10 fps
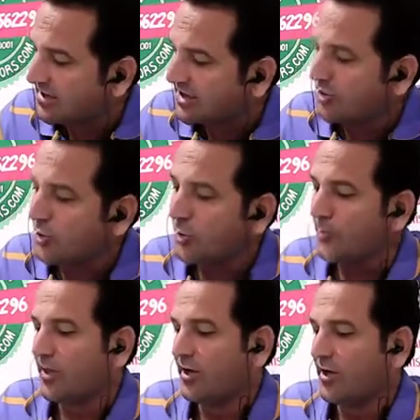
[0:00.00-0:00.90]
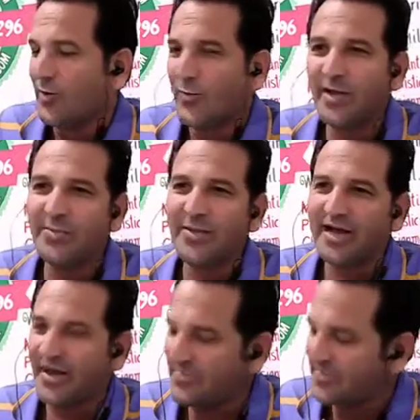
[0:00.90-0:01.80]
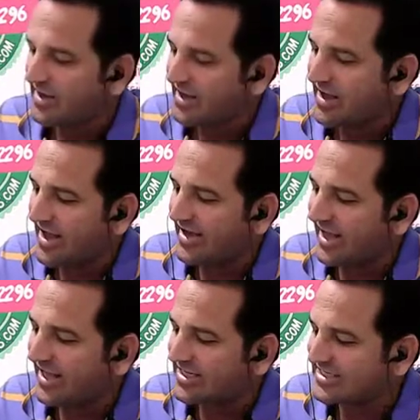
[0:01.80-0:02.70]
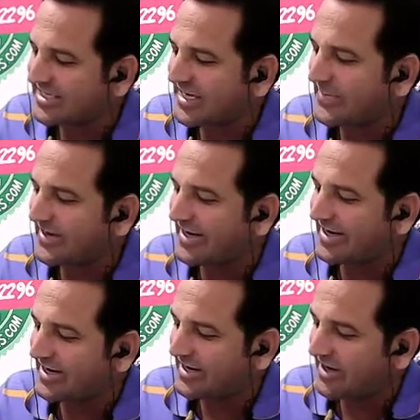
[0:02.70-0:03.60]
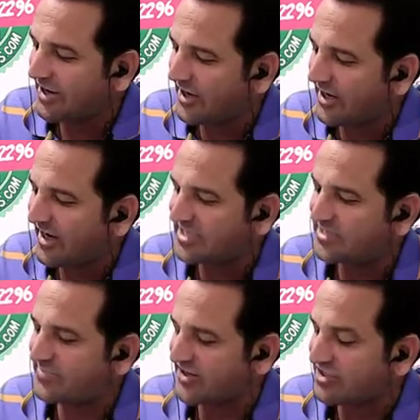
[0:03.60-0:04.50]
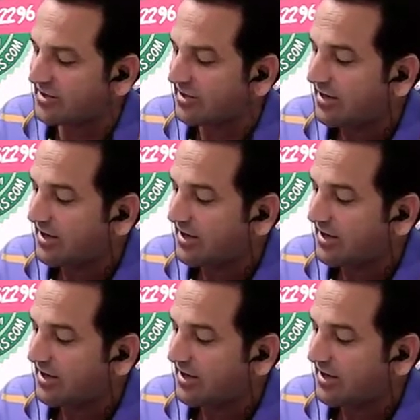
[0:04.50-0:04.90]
cube will become an algebraic expression.